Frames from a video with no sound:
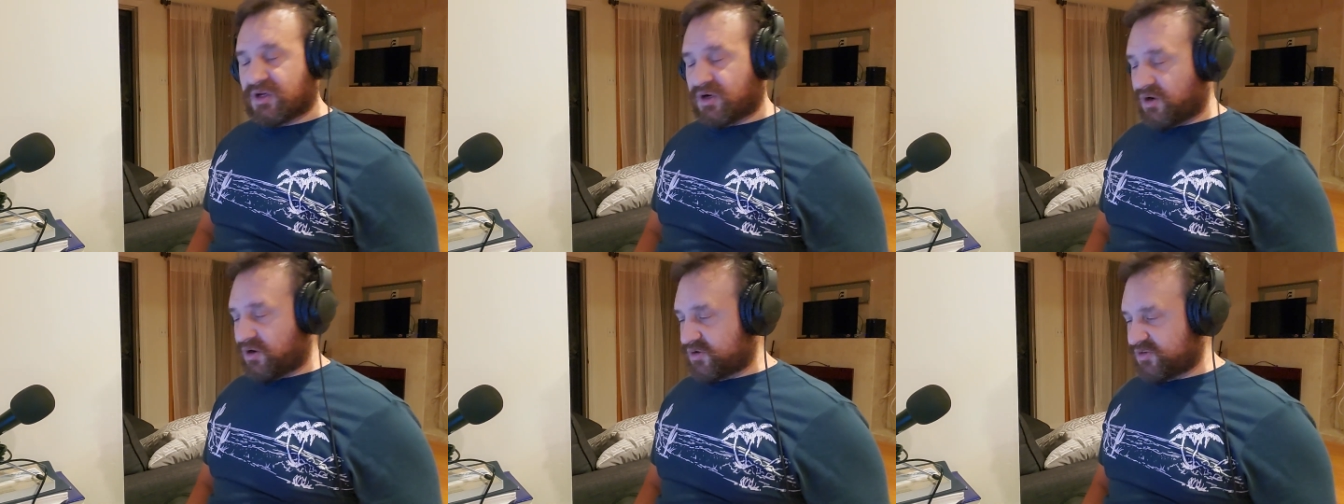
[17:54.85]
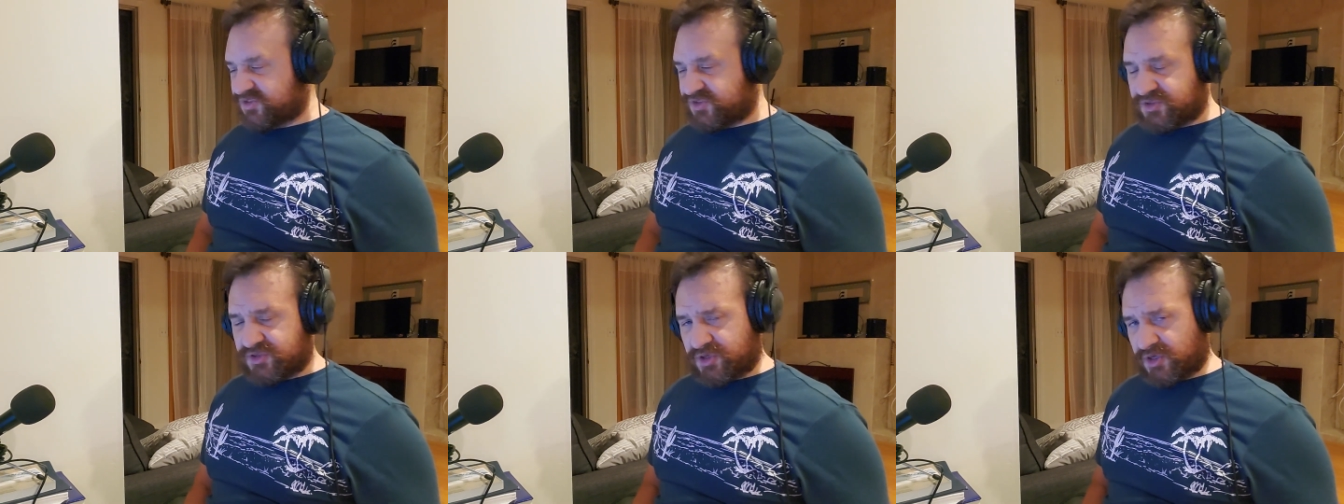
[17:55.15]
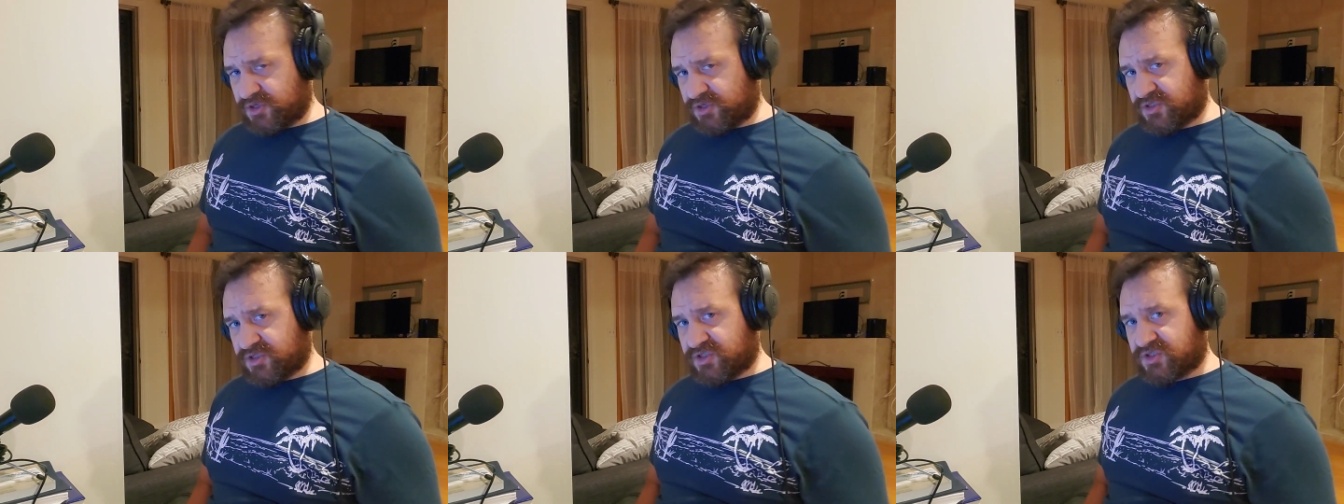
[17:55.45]
aren't
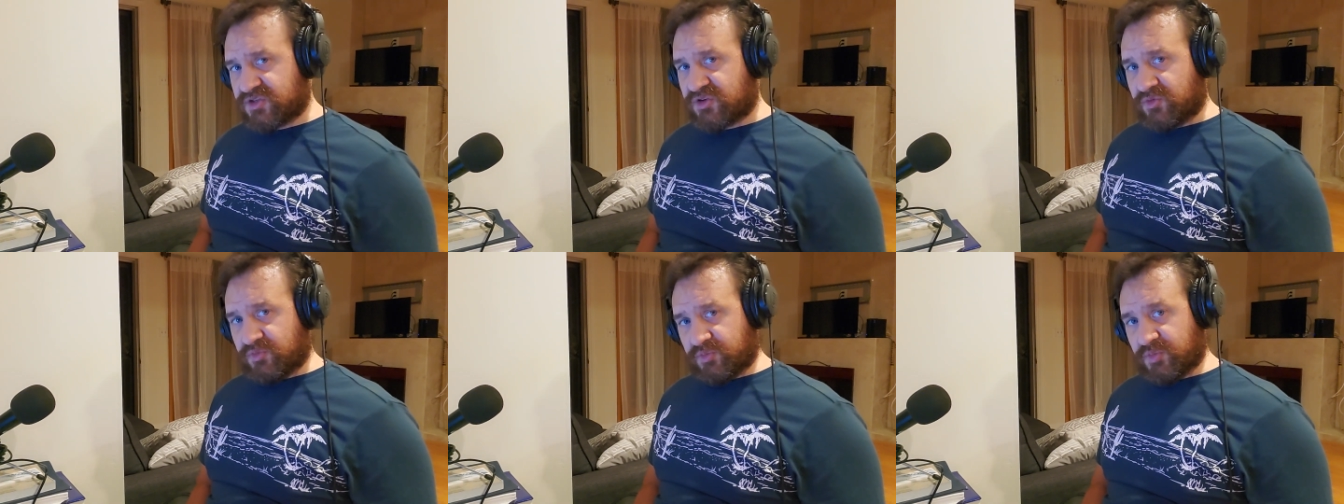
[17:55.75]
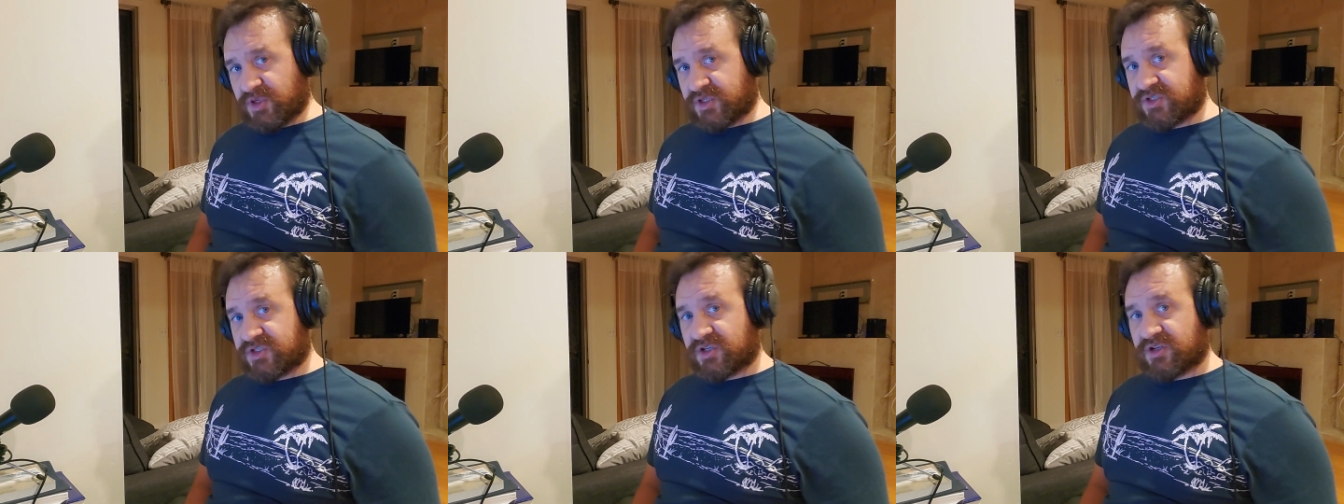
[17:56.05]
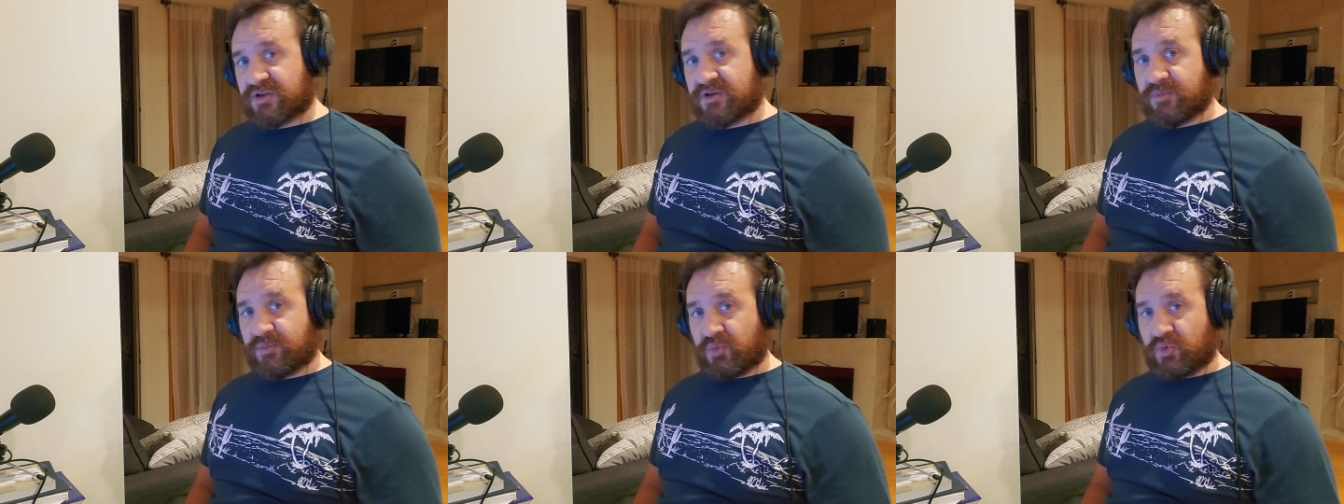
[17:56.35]
done so much
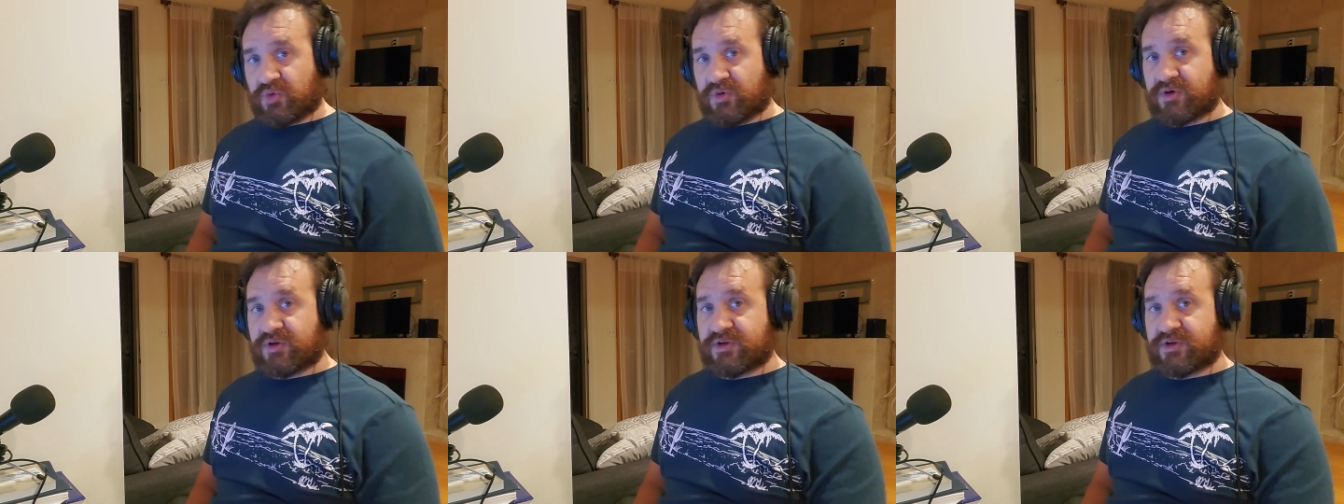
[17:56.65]
anymore.